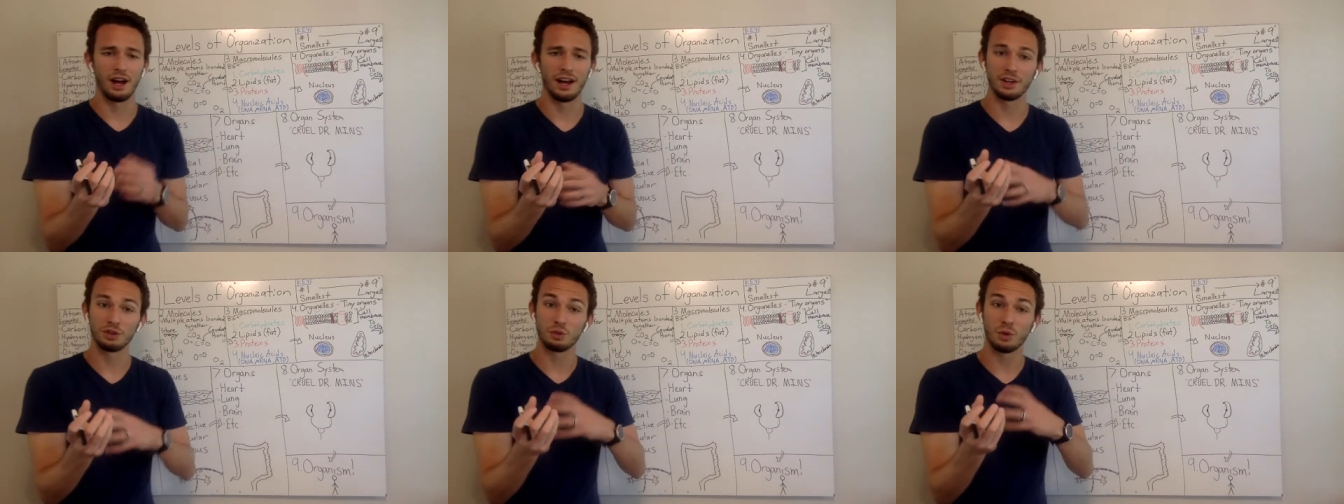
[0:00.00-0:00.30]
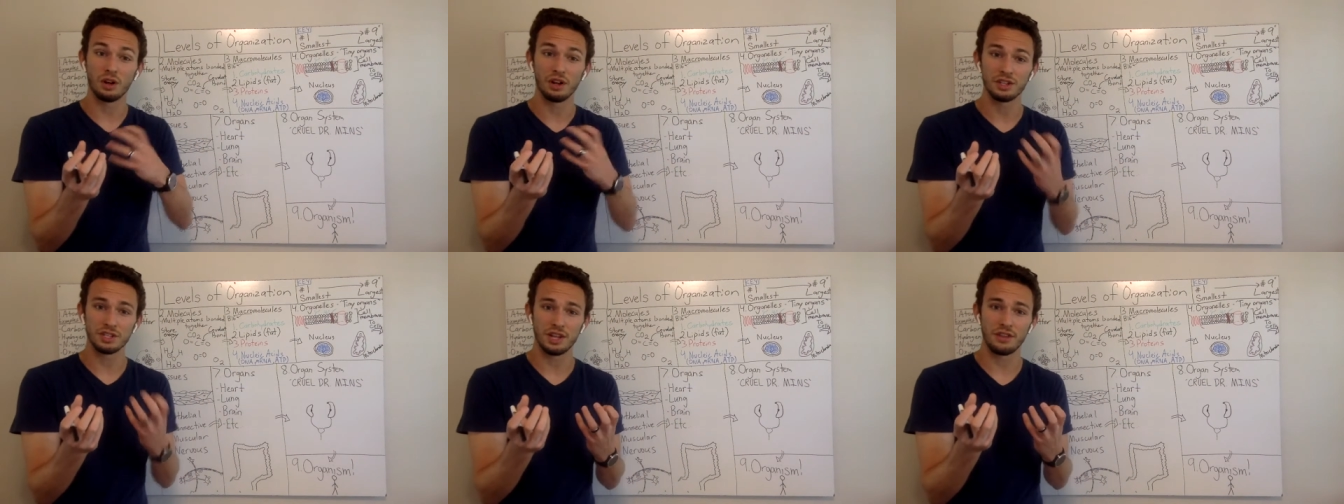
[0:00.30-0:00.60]
uh,
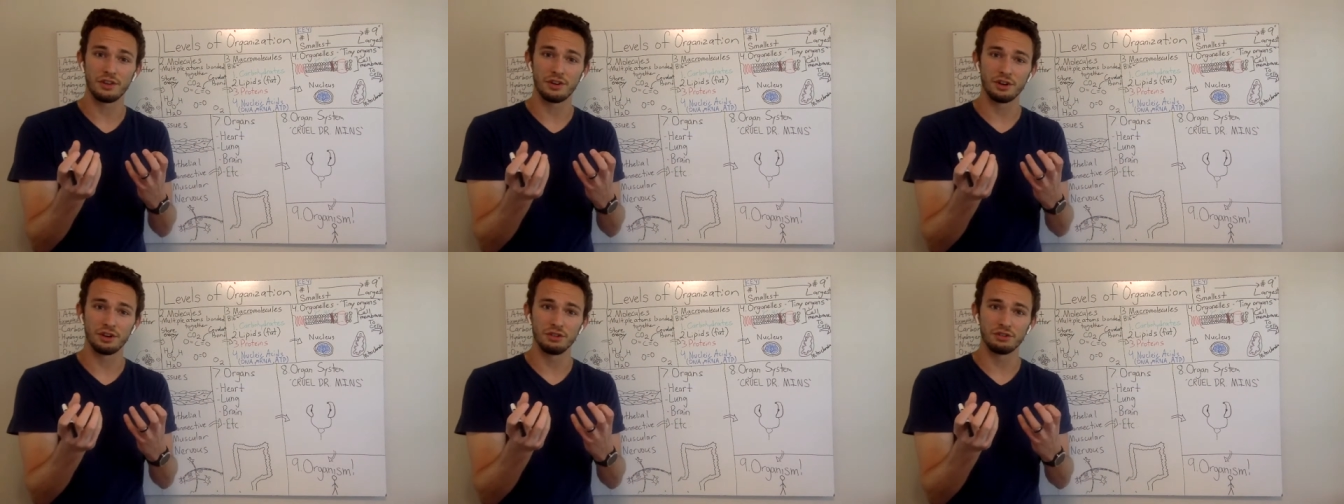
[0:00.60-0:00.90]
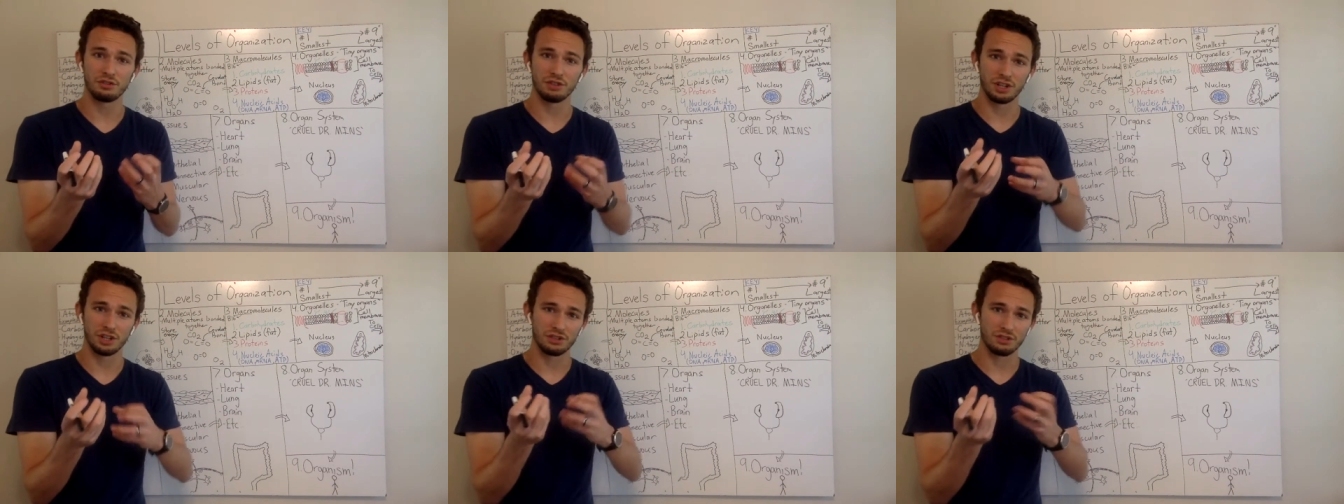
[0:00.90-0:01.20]
as well as other
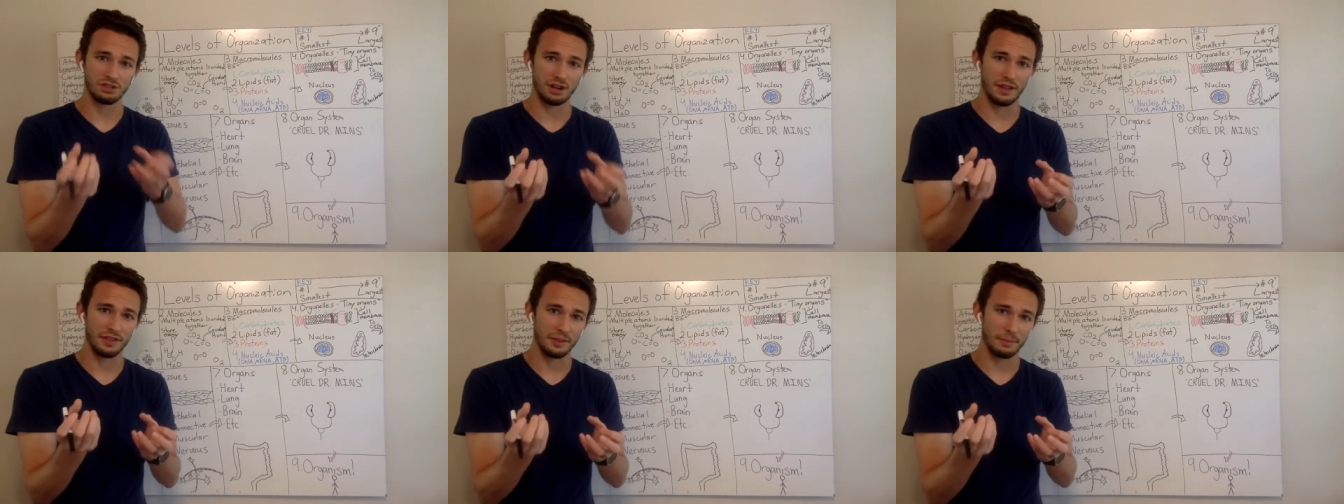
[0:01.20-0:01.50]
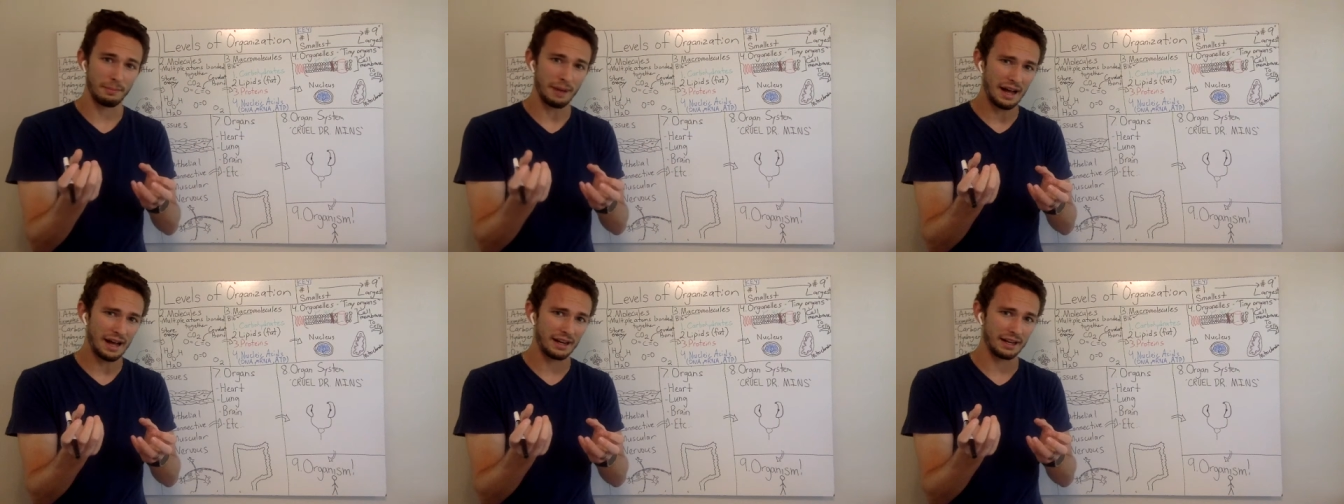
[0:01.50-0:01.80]
nutrients
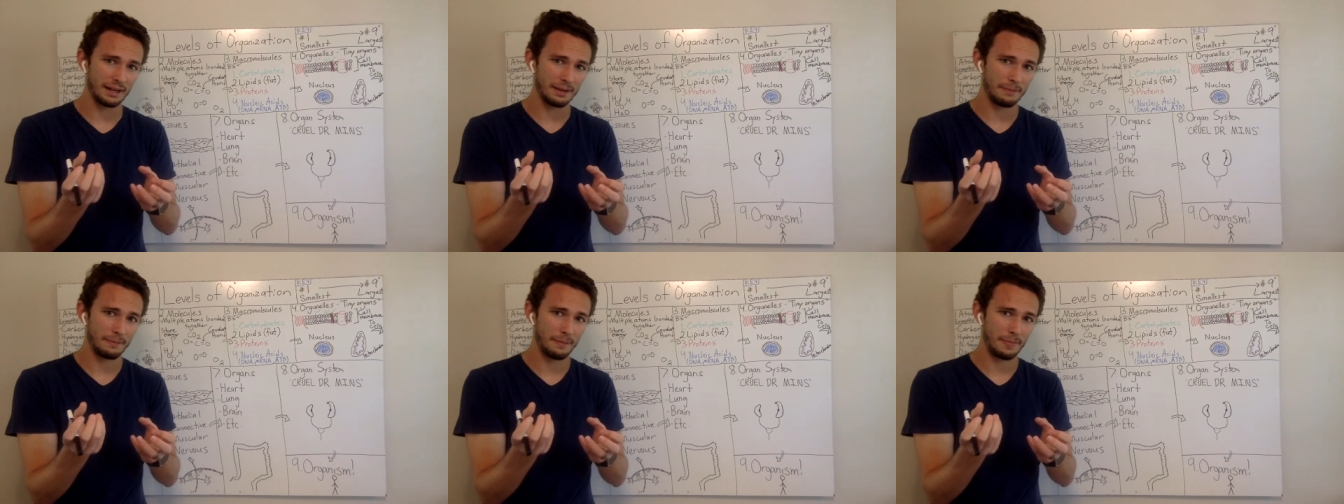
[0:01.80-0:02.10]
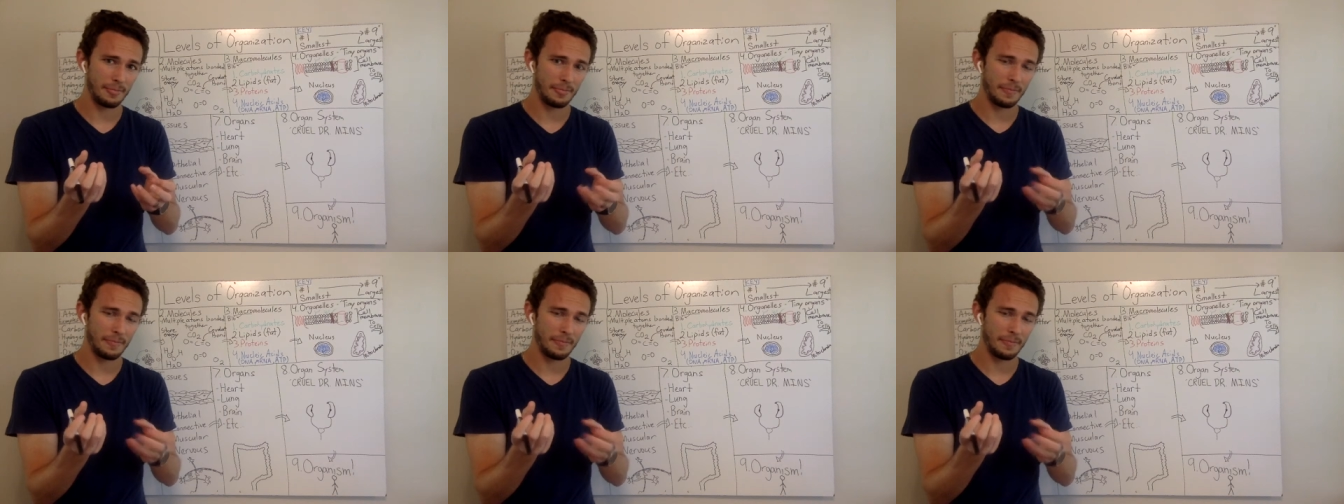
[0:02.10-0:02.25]
throughout the body